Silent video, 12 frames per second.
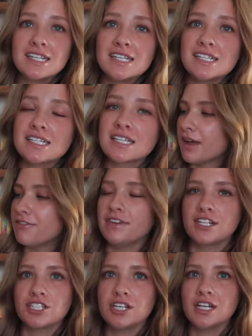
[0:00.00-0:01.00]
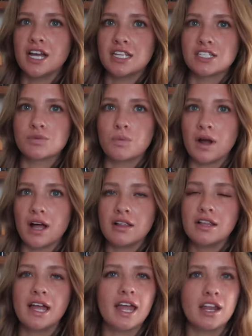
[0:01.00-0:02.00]
is a fiction as
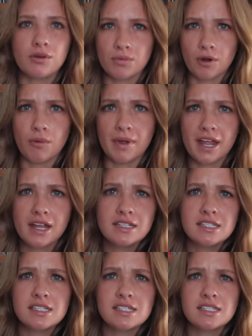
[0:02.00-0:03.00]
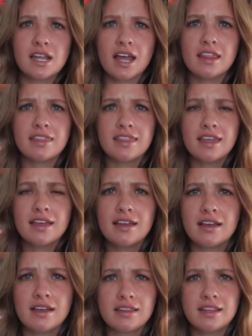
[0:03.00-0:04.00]
well, and a romance. I
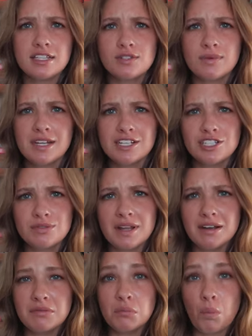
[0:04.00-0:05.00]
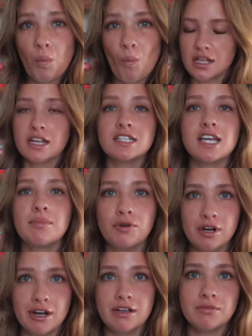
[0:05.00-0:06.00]
think that's what I just read.
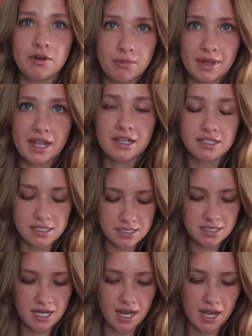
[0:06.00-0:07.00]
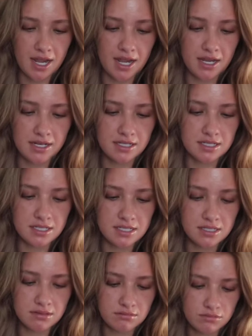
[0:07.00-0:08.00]
Contemporary romance and
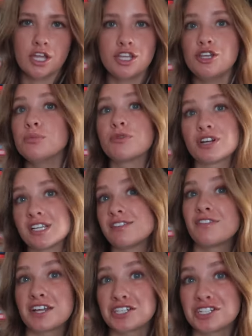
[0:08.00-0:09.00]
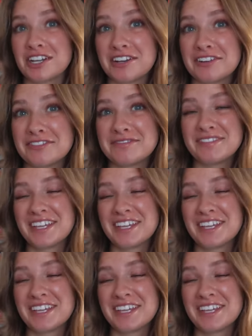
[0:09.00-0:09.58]
humorous fiction.